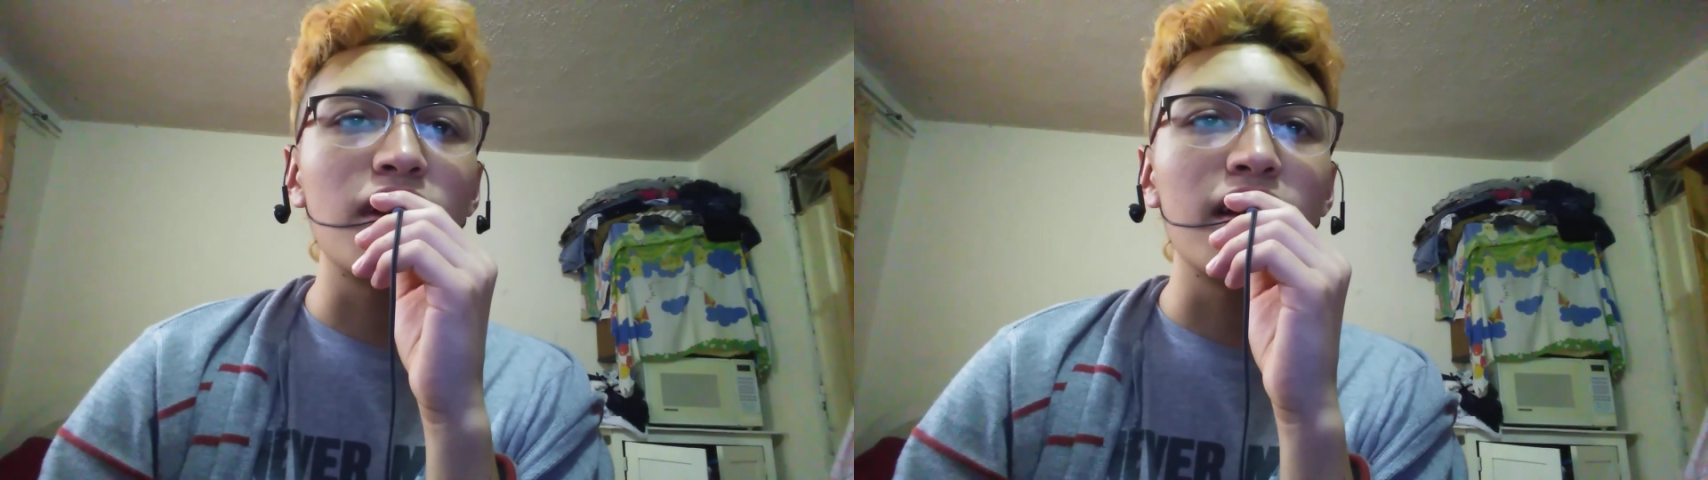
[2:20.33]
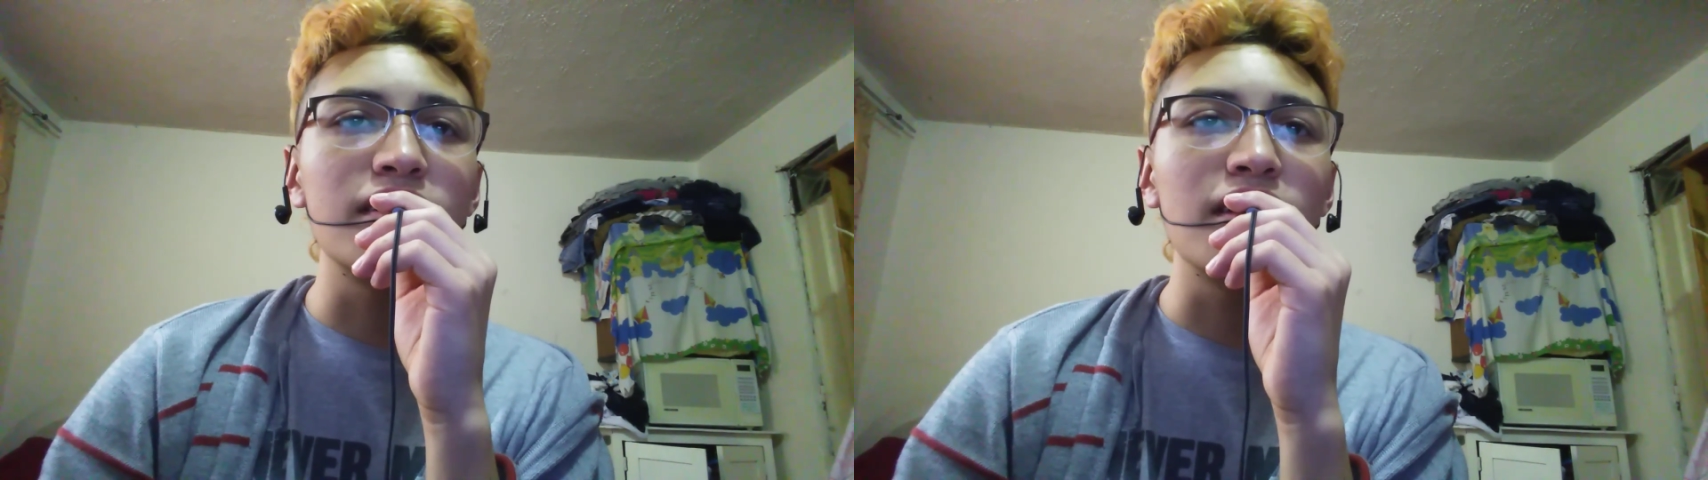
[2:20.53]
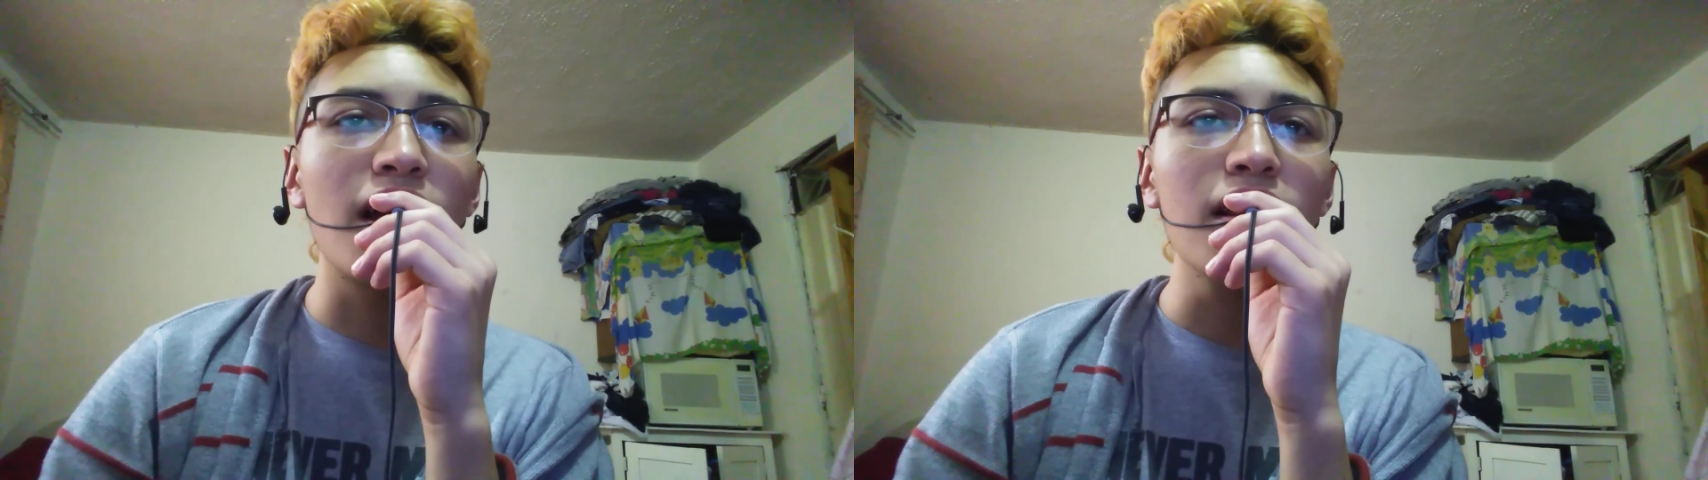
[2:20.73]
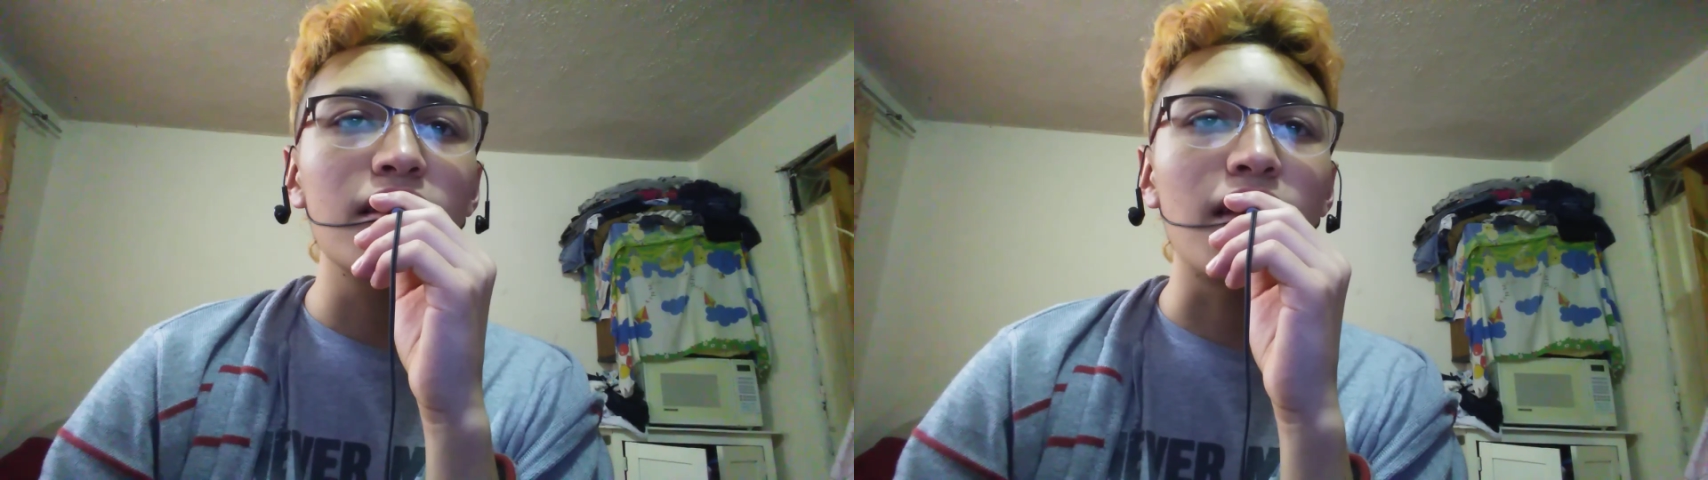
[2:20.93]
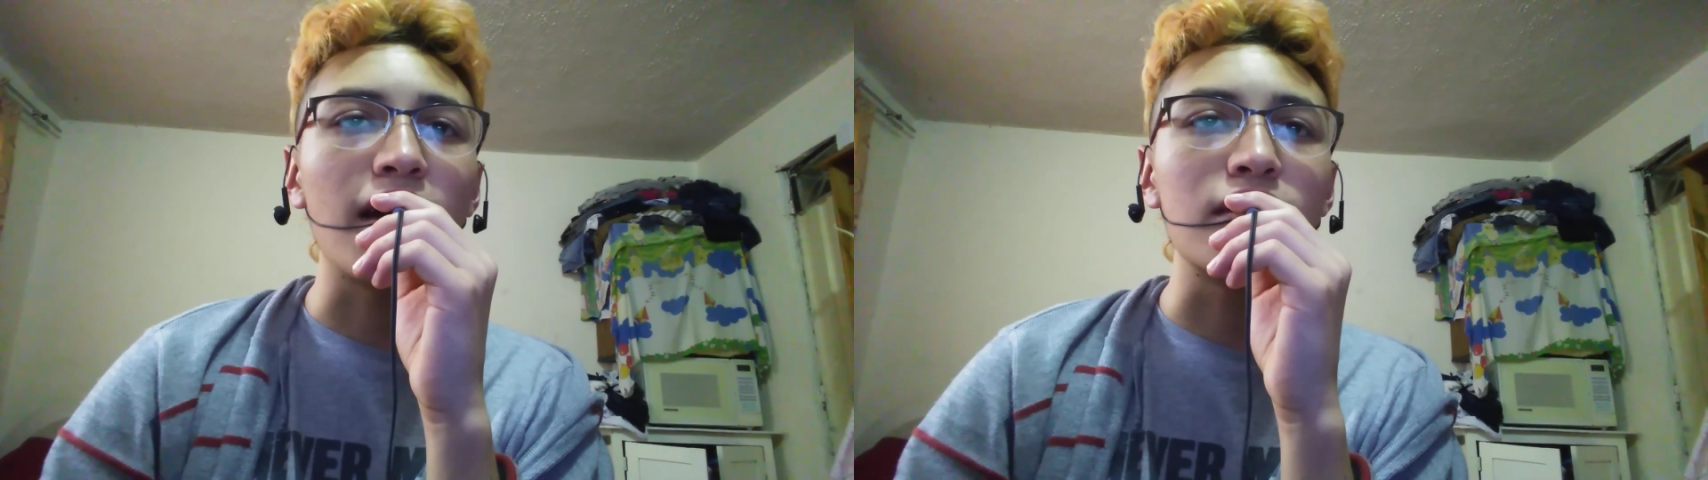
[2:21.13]
Ciudad
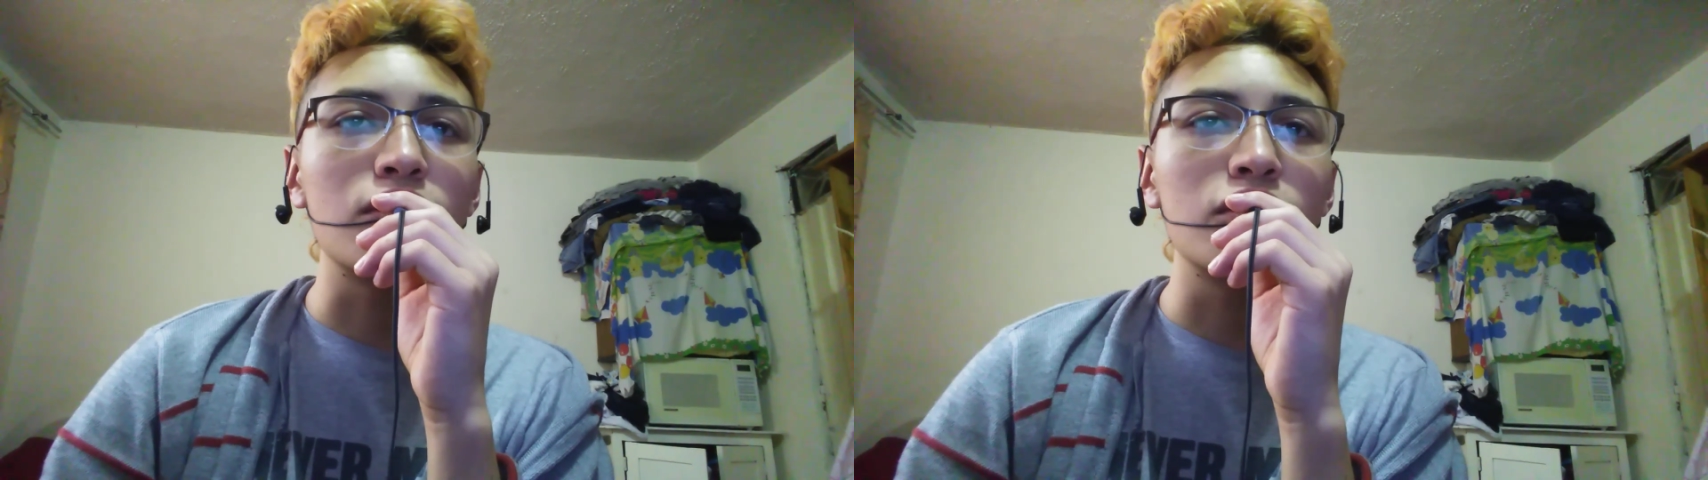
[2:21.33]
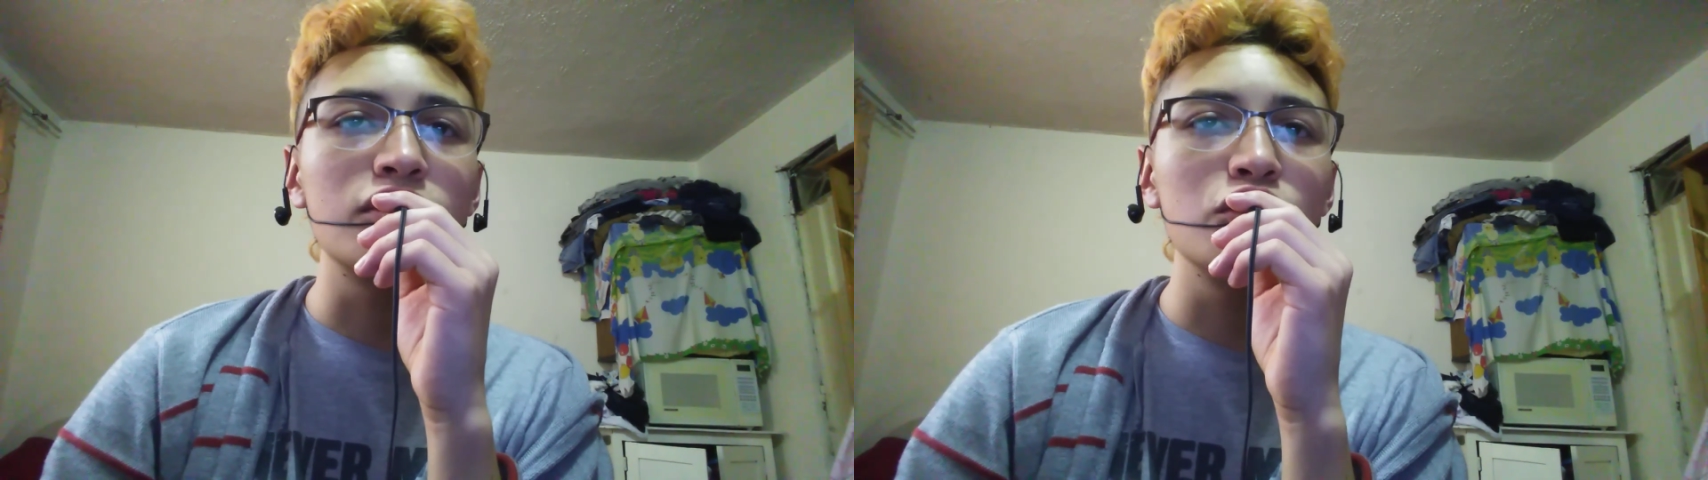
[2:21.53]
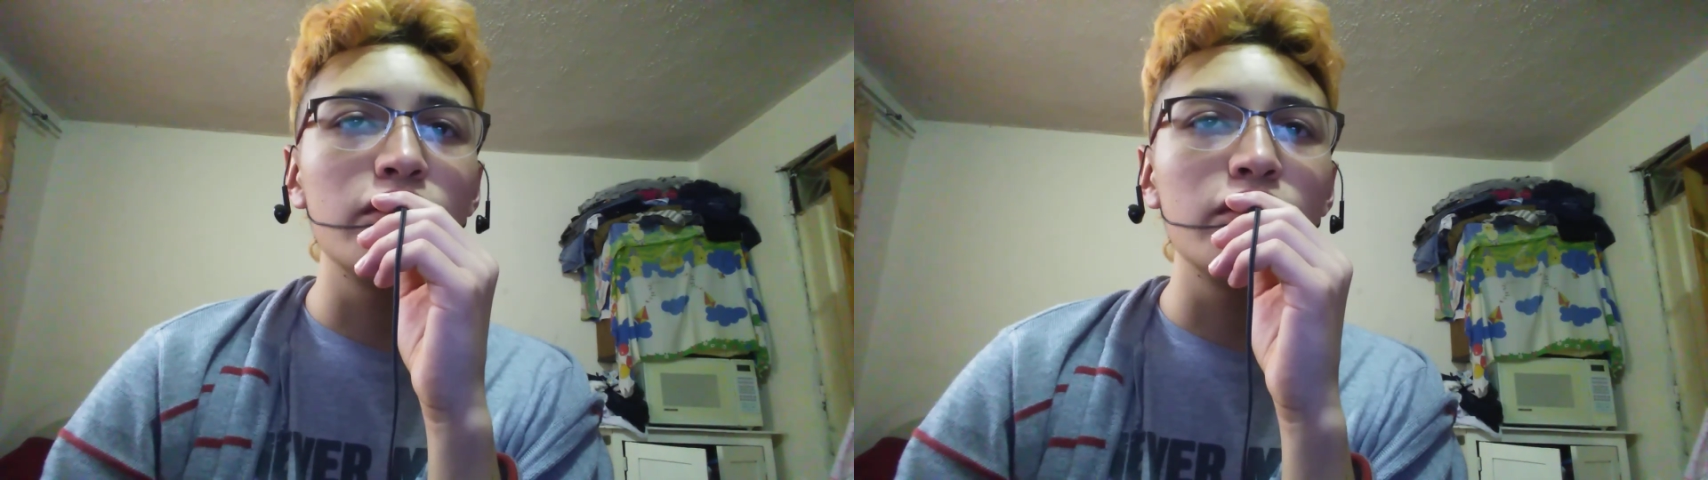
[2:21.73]
Bolivar has.